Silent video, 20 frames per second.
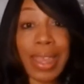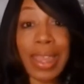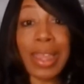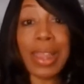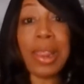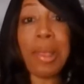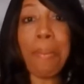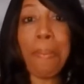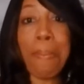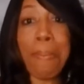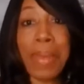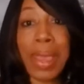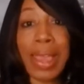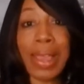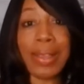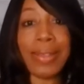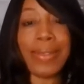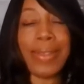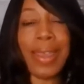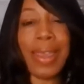it
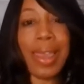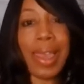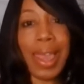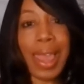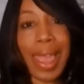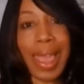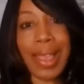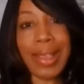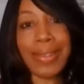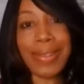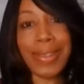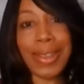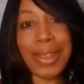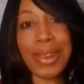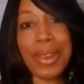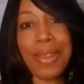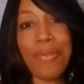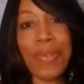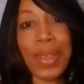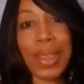makes a
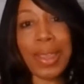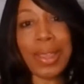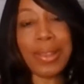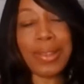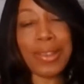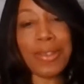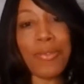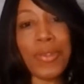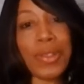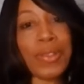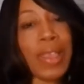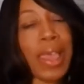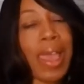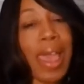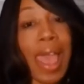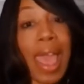significant difference.